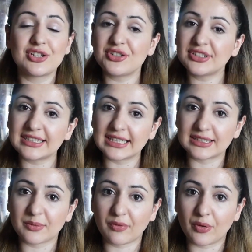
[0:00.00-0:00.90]
just take
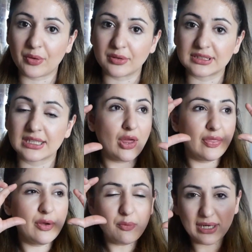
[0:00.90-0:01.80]
some photos.
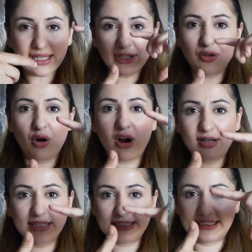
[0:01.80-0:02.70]
The way that your
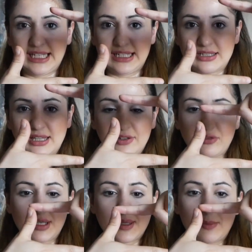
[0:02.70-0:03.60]
eye see it, like for
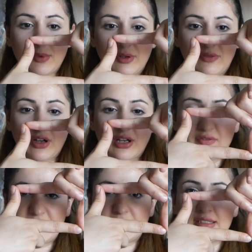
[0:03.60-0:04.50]
example, if
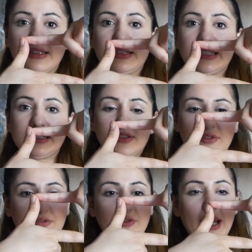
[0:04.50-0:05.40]
this is a
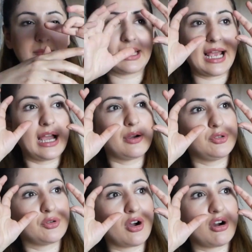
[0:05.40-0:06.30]
frame that how
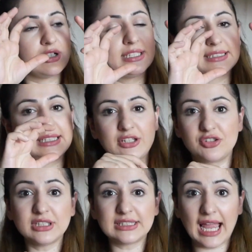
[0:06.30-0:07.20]
your eye see it,
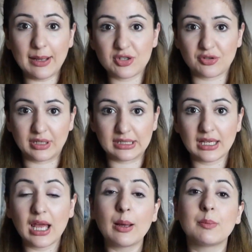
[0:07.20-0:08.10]
just capture it,
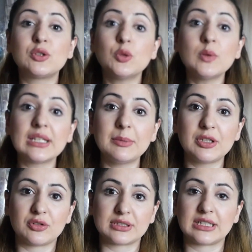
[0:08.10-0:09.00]
but don't limit
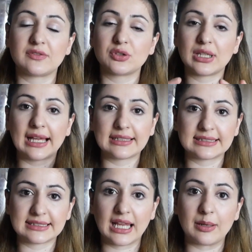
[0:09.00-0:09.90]
yourself to
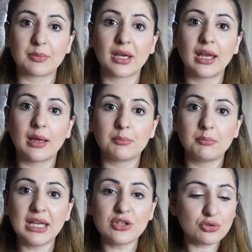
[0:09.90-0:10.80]
landscape.
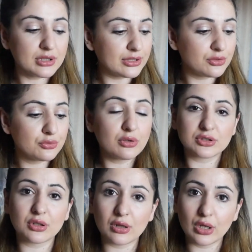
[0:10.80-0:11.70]
Make sure that you do
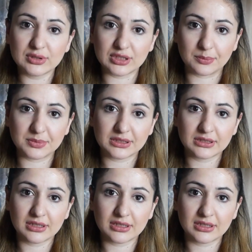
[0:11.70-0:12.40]
also close-ups.